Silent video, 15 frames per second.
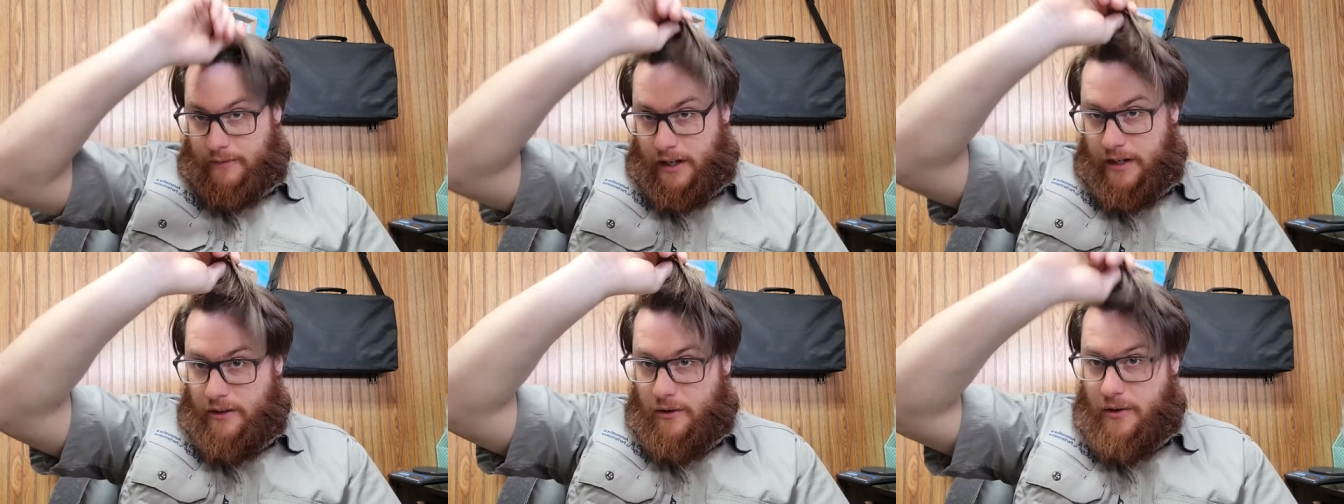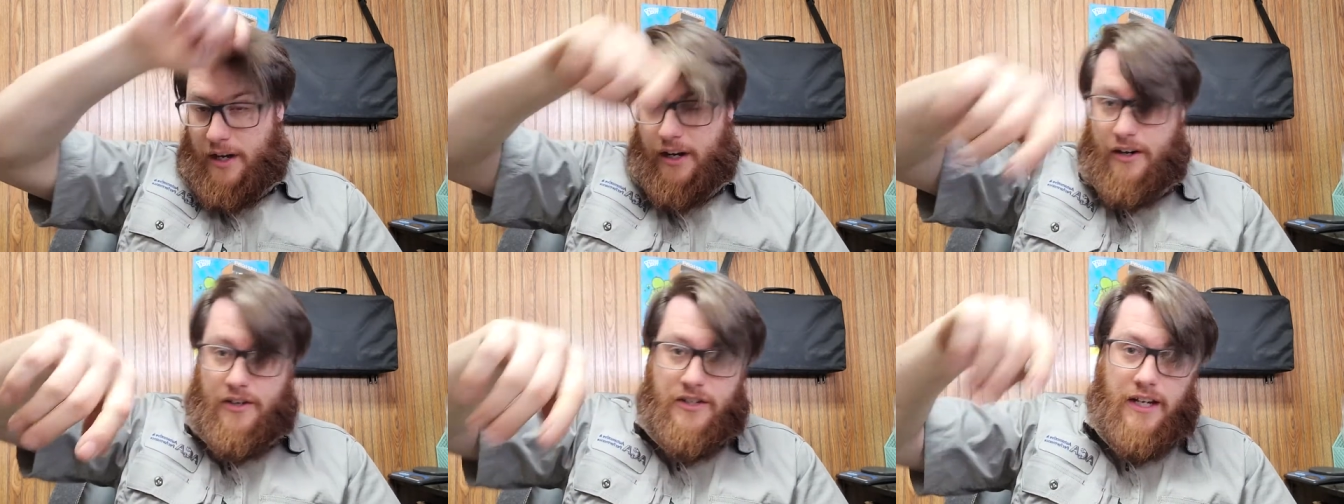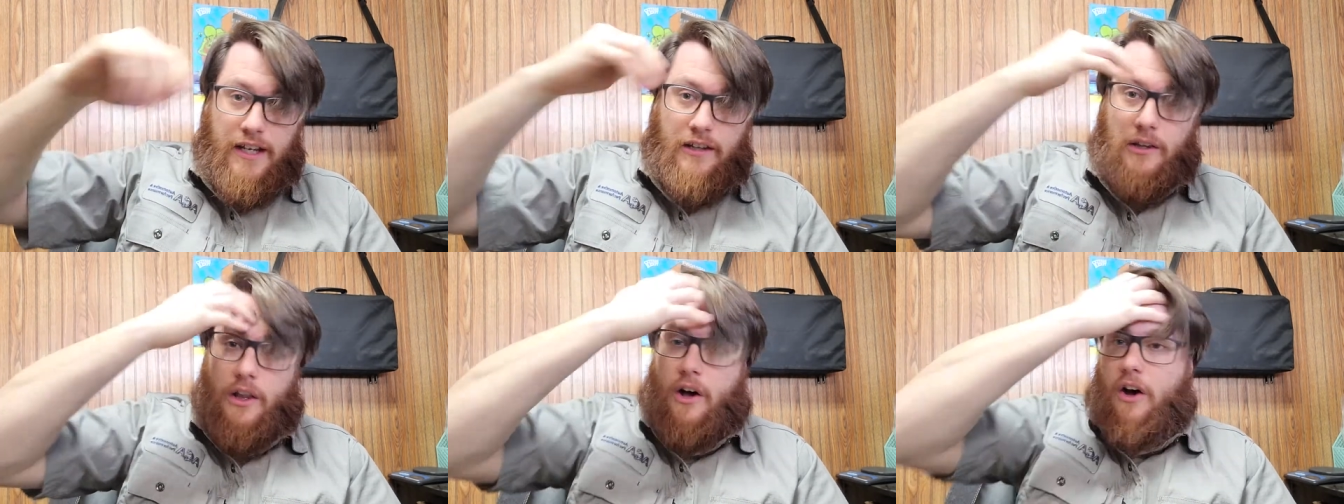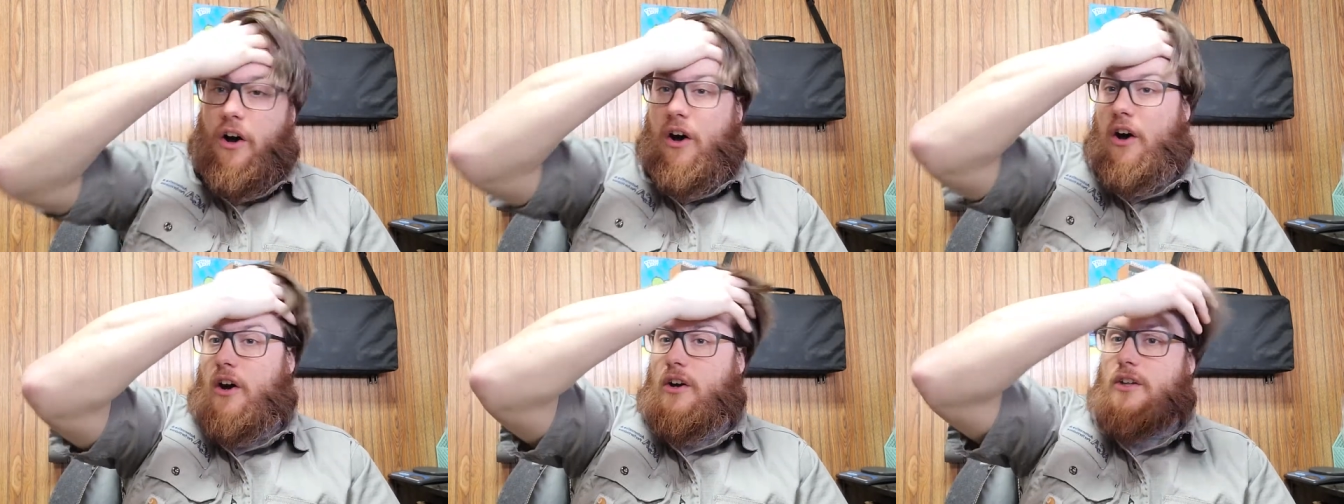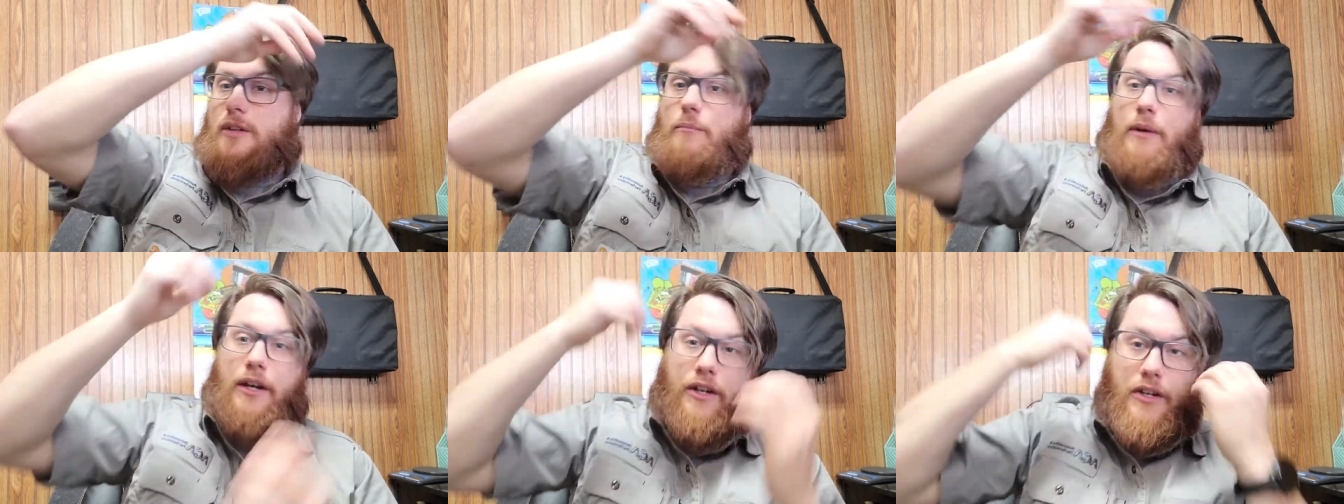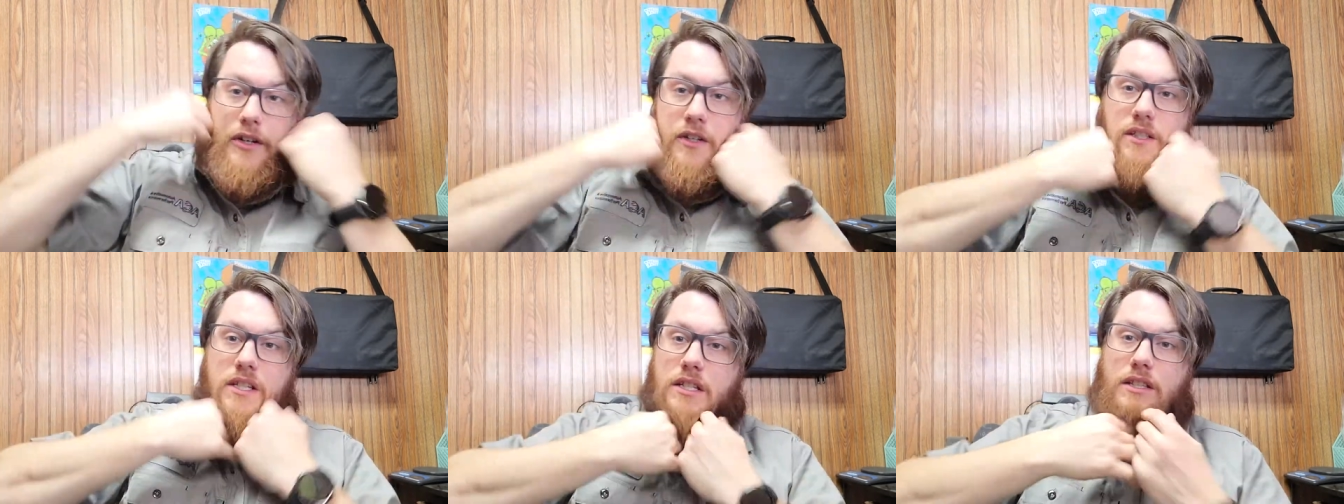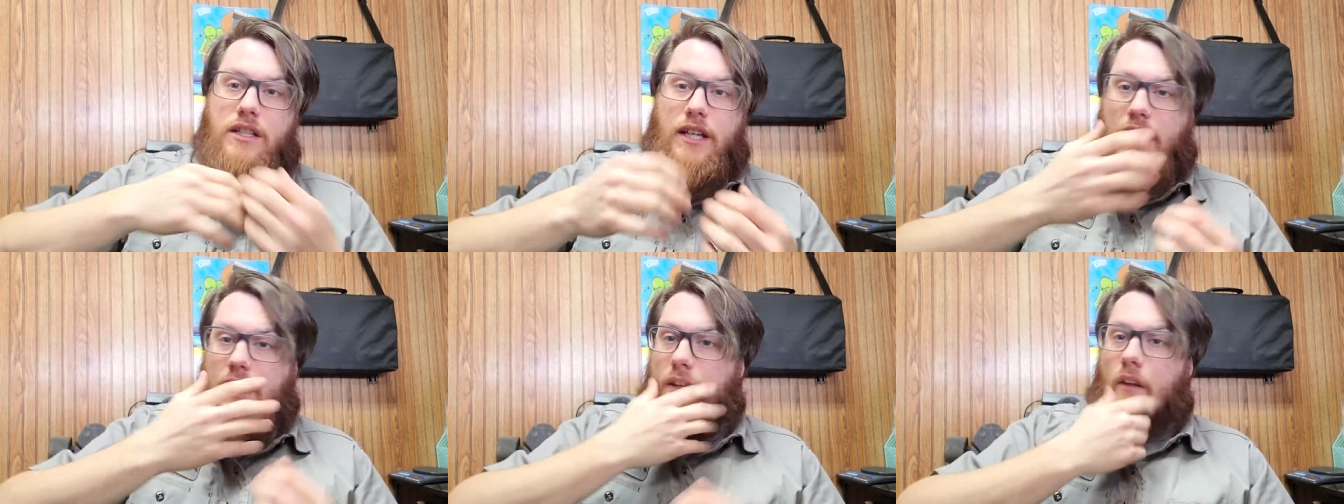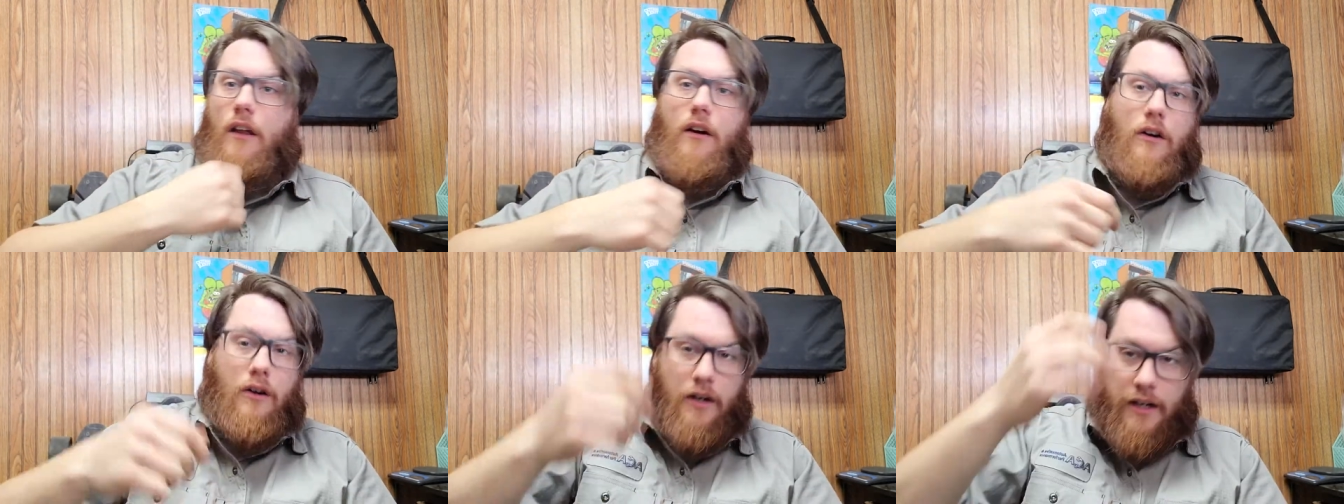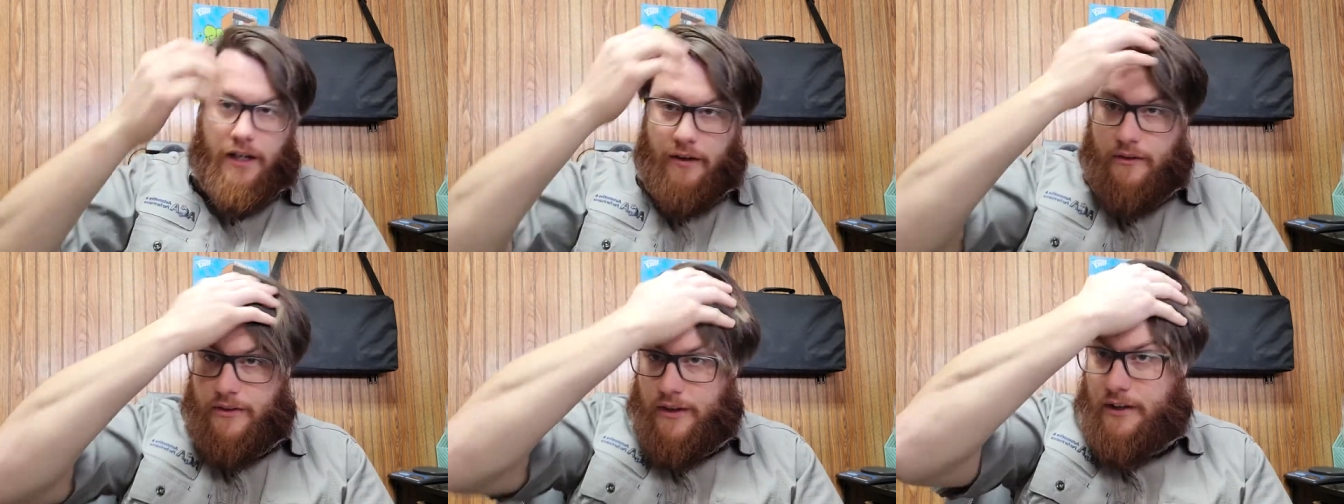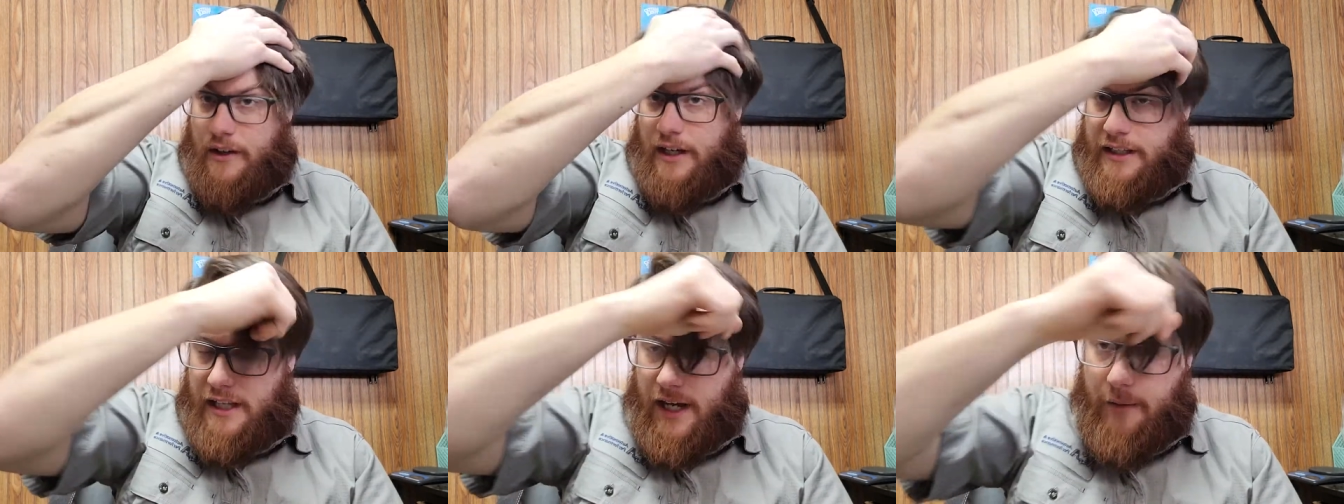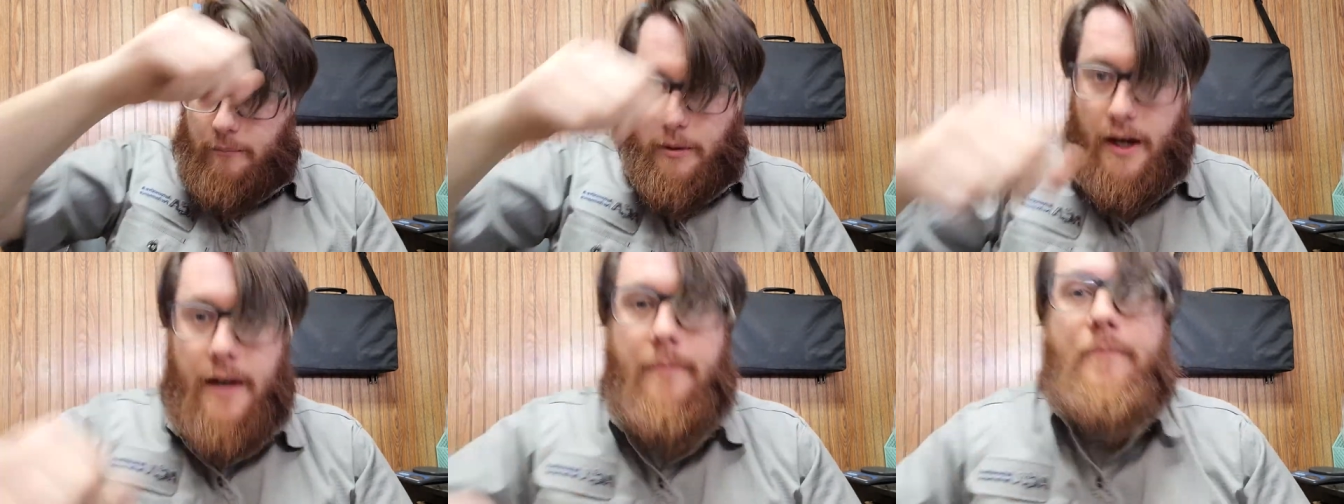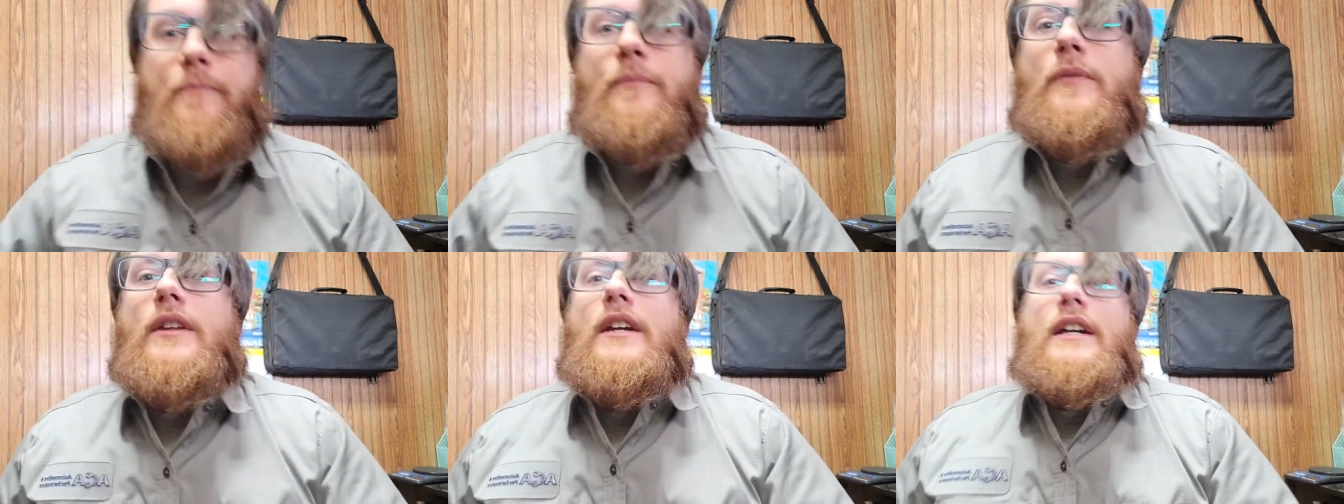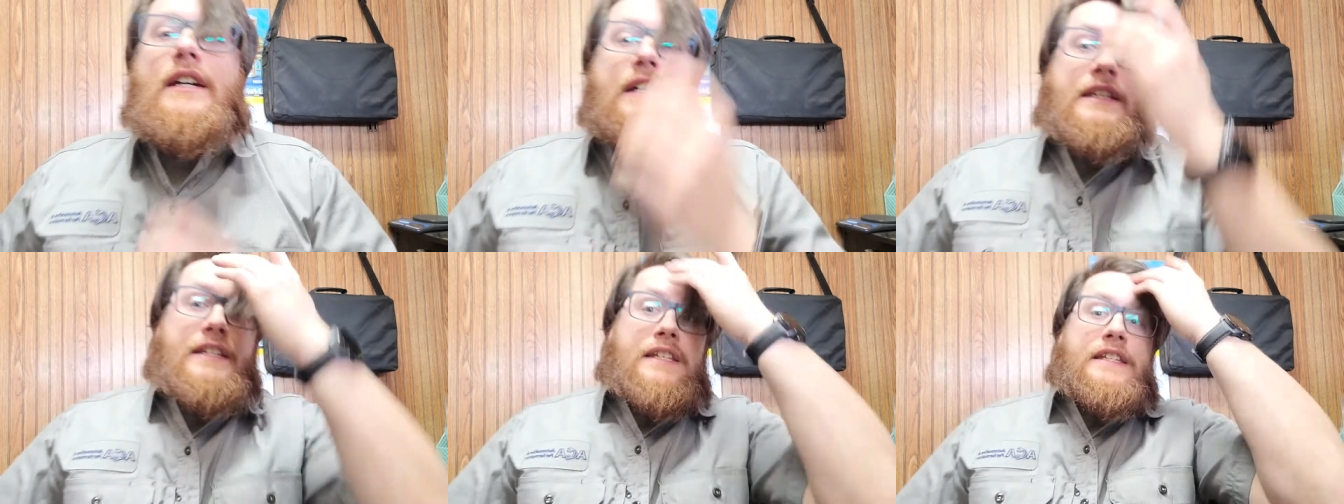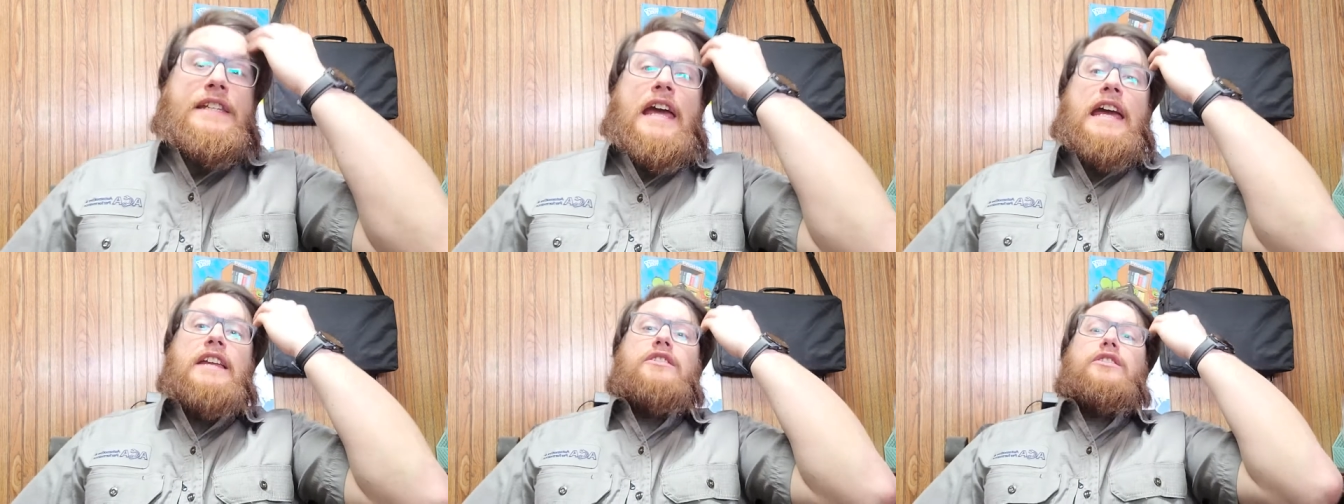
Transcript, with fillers: I know the hair's getting long, the beard's getting long, and everything like that, but stay